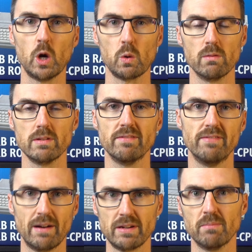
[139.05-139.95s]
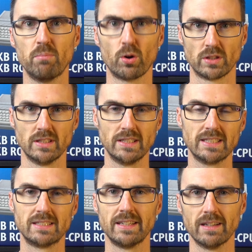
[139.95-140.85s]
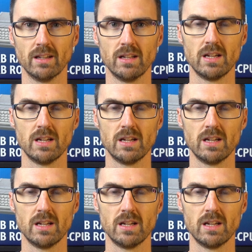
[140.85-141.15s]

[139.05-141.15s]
will be very important in this tale,